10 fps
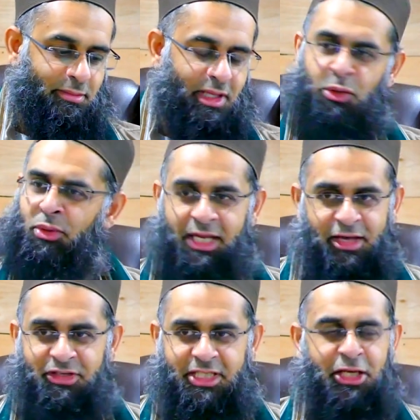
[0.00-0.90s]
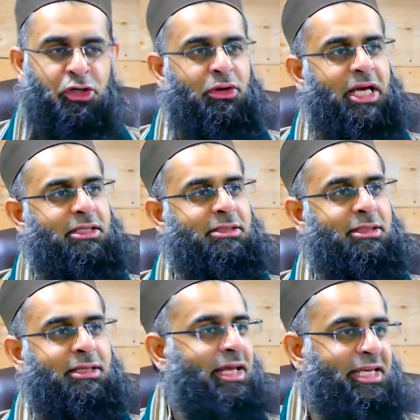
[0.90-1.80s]
He would never take your right.
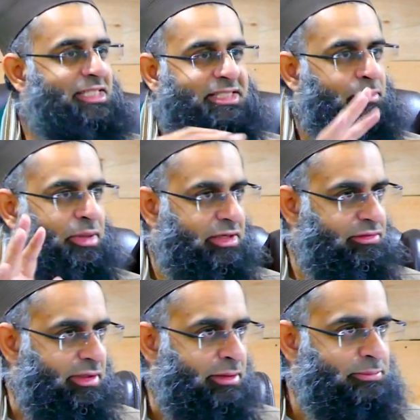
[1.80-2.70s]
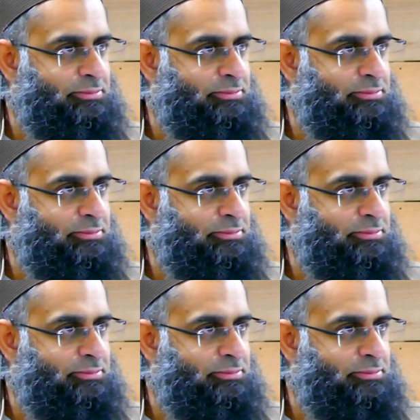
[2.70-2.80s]
He just didn't believe her.